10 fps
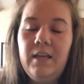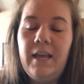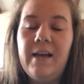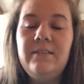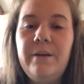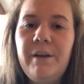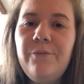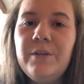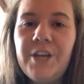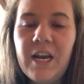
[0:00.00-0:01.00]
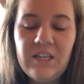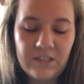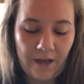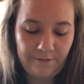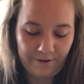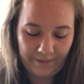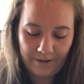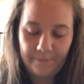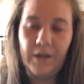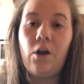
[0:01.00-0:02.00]
Yeah, so if we change that
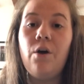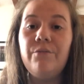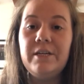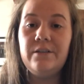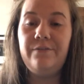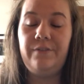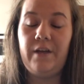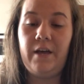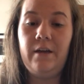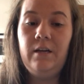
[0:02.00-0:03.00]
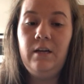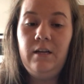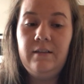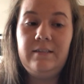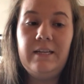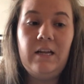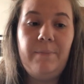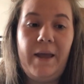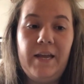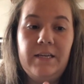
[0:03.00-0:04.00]
rhythm and got rid of the
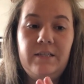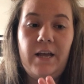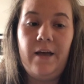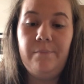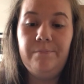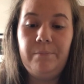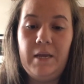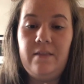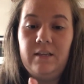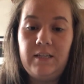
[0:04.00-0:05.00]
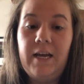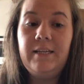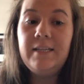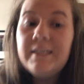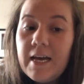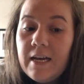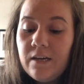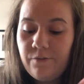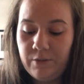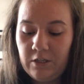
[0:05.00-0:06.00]
syncopated beat, the da da da,
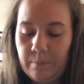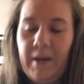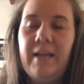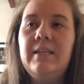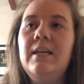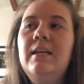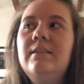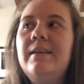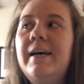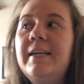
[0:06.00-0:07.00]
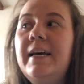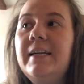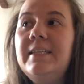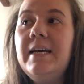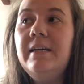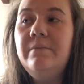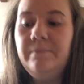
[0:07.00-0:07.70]
if we just played da da da.